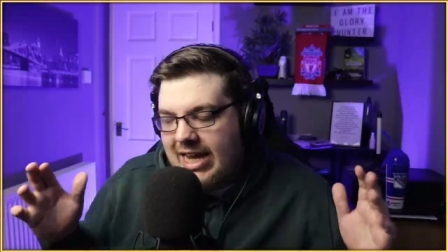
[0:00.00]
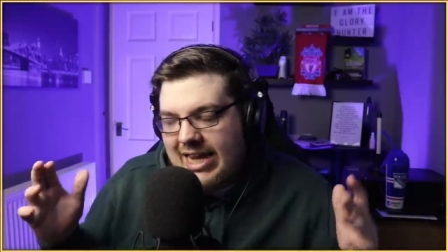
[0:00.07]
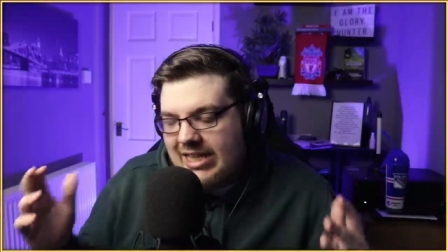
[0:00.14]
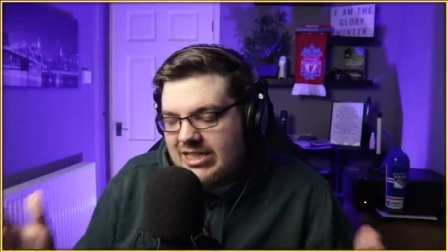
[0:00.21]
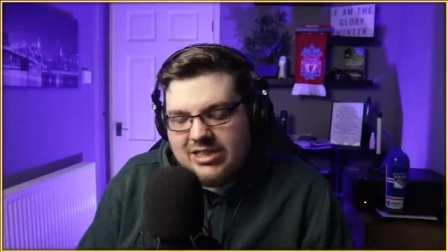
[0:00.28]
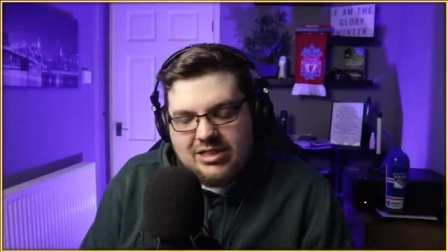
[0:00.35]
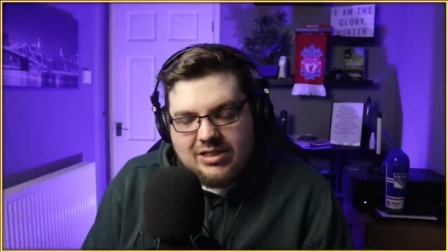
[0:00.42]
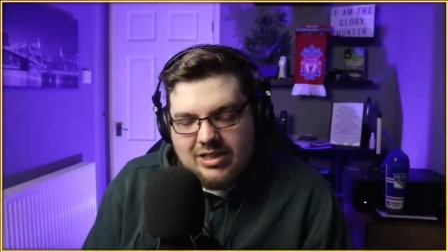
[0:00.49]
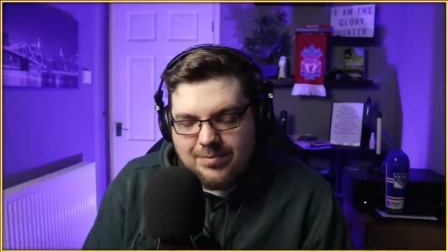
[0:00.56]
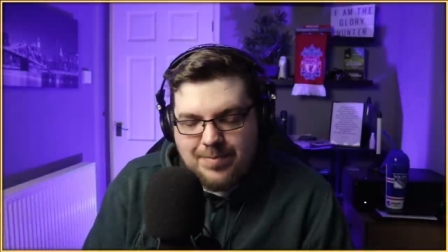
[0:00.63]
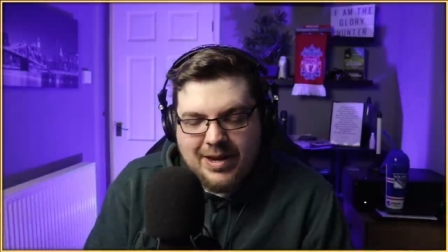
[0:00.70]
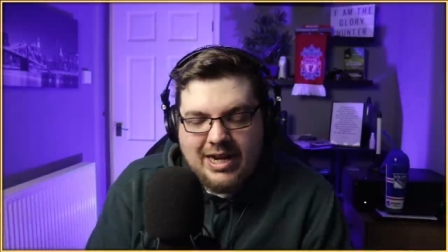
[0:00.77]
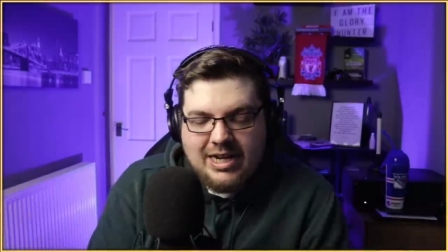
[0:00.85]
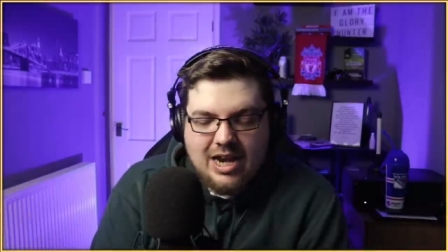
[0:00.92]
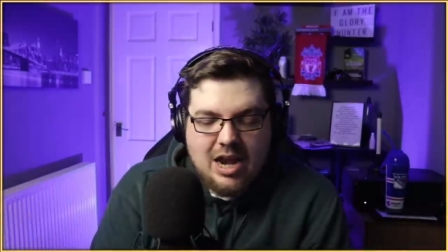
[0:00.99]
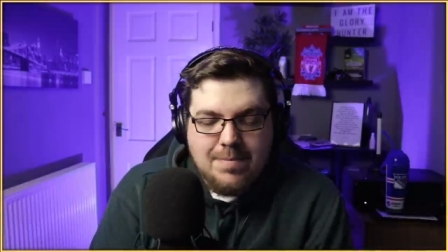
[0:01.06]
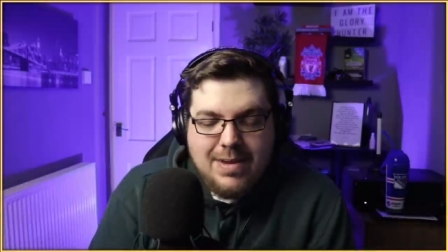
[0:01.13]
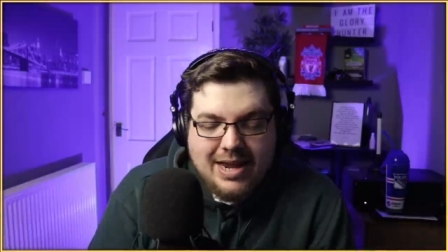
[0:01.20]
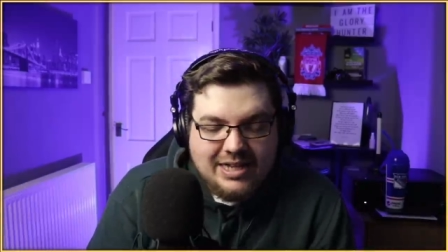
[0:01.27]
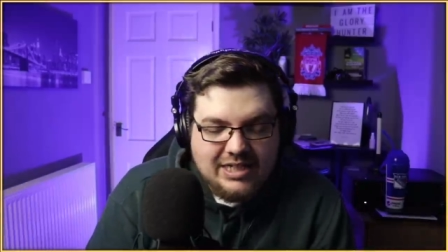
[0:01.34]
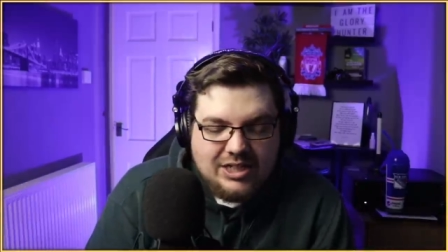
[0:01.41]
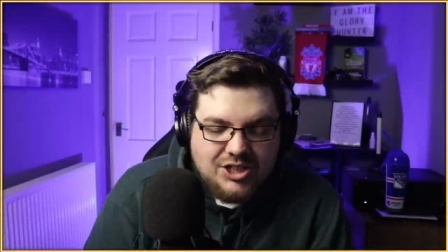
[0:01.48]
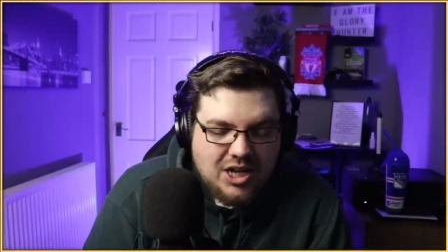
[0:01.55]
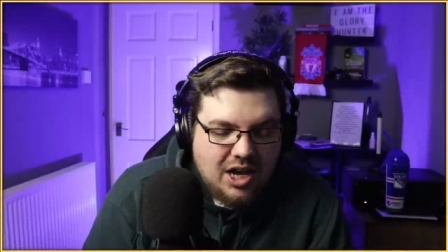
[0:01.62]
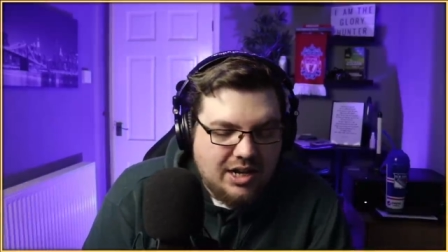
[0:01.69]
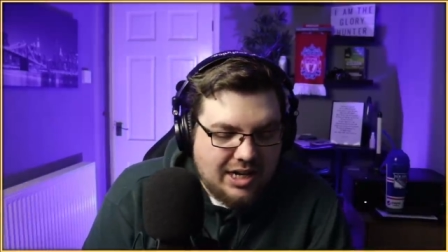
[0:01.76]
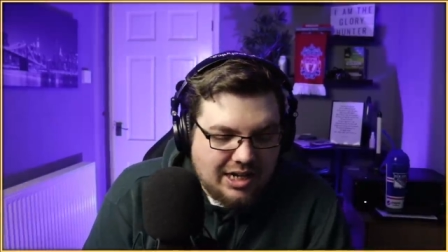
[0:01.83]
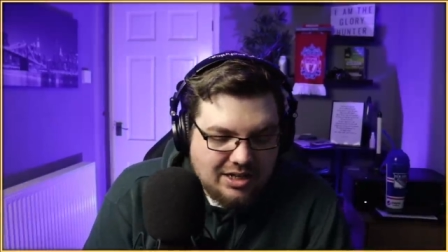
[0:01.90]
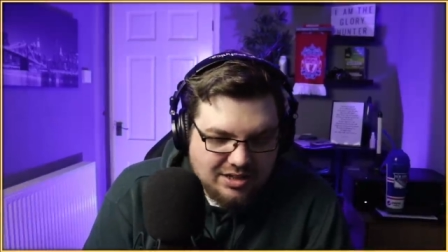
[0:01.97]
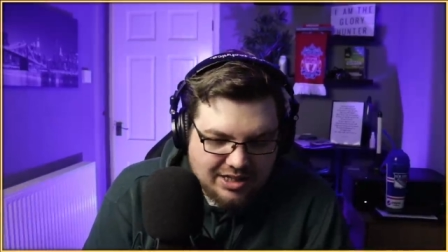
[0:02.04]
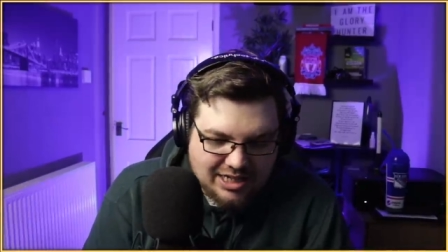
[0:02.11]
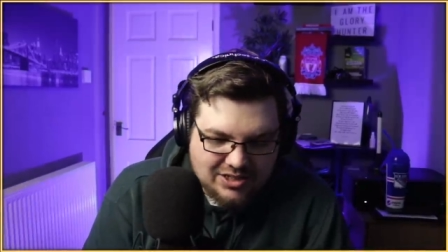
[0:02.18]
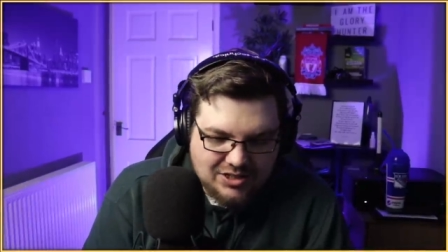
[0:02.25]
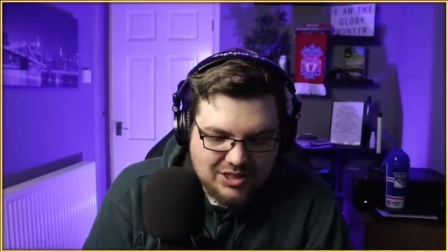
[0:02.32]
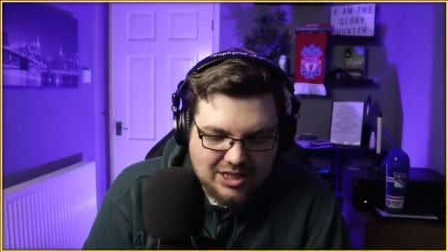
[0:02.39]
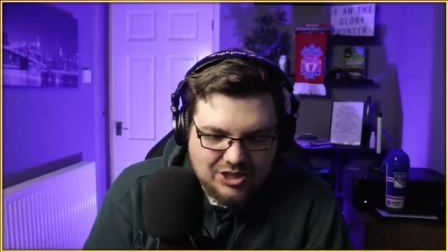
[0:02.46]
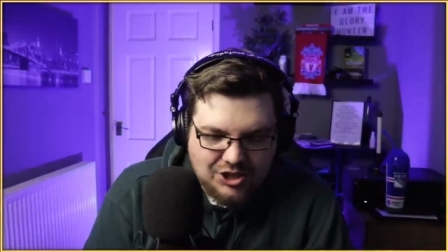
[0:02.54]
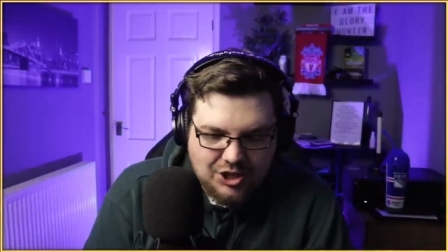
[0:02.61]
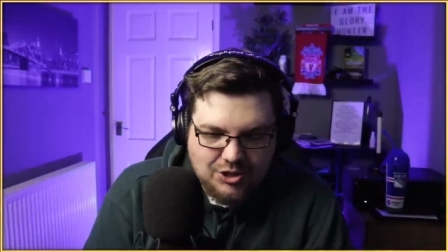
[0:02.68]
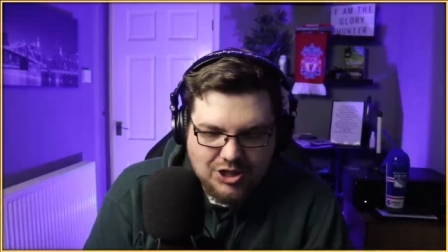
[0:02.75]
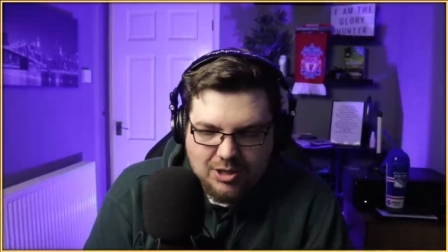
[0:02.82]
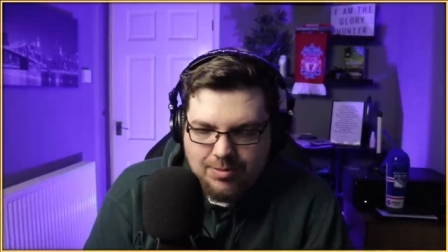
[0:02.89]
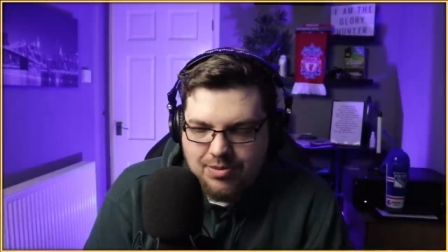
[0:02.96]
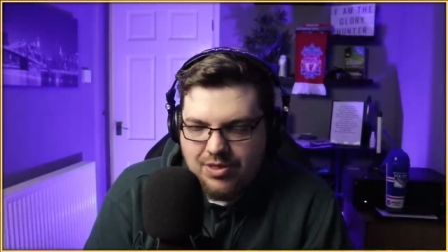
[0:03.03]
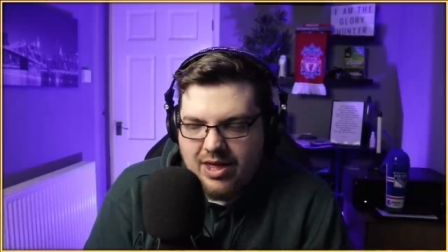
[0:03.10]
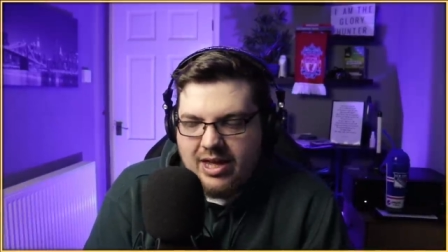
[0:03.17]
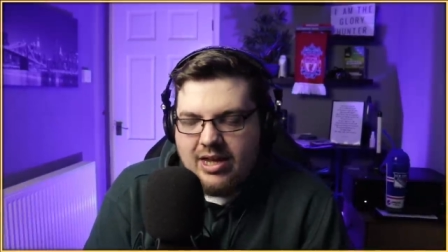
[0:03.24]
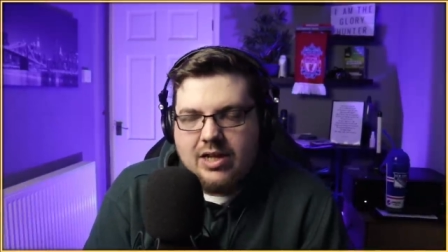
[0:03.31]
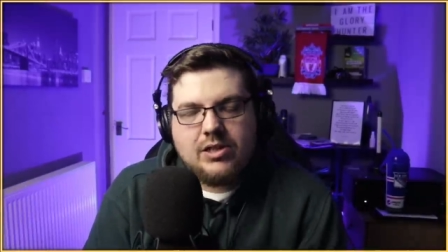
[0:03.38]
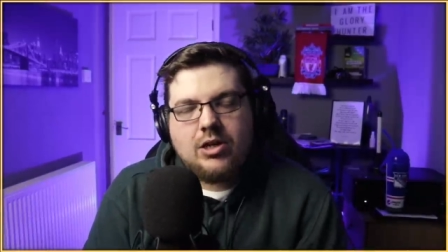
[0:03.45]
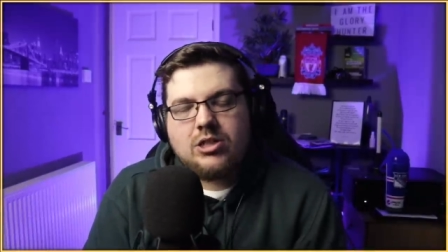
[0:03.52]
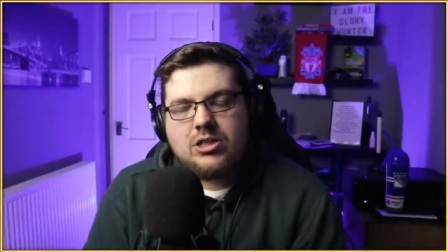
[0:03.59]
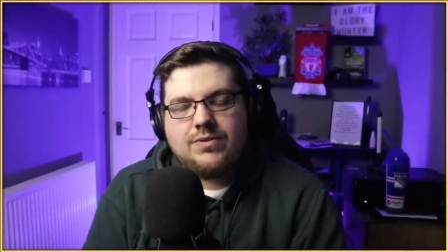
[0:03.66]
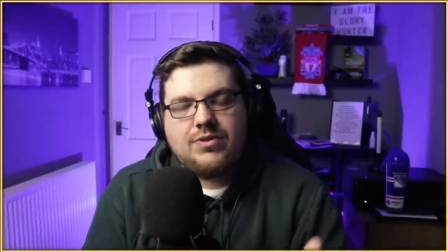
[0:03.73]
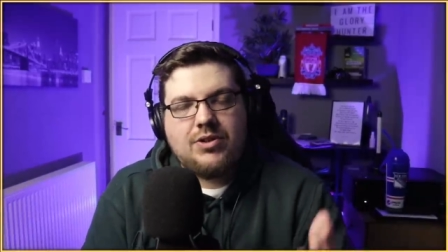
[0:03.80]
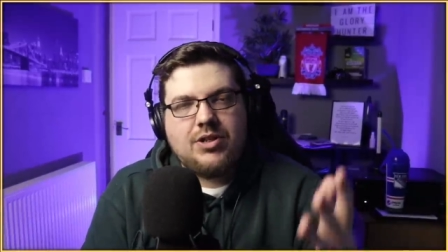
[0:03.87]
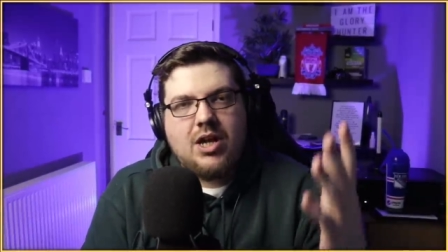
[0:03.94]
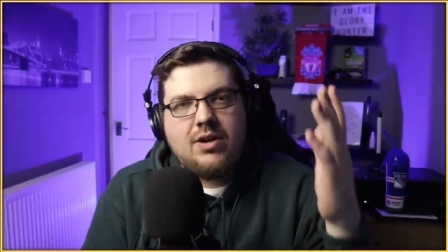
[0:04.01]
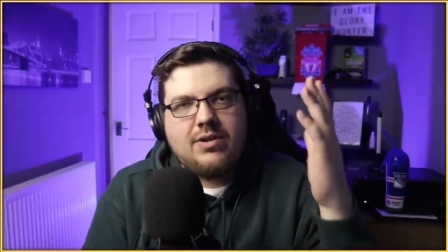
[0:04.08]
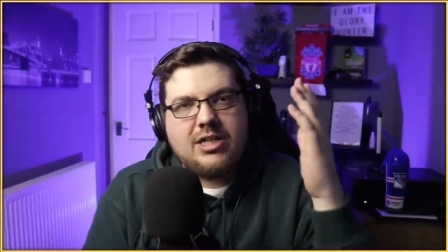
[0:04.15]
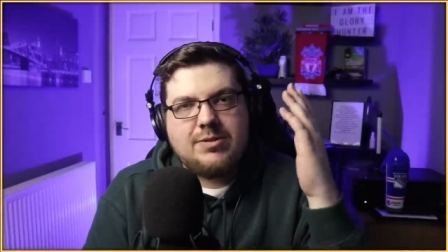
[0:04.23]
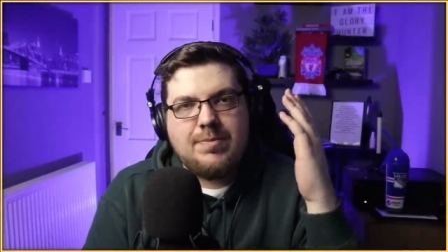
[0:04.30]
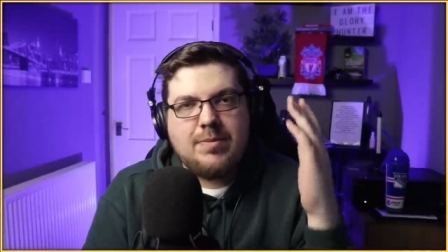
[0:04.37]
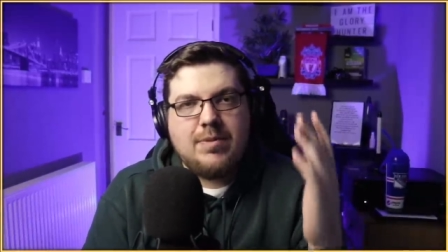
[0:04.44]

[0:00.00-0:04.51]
It's been an amazing journey, this this YouTube thing. As lots of you know, it's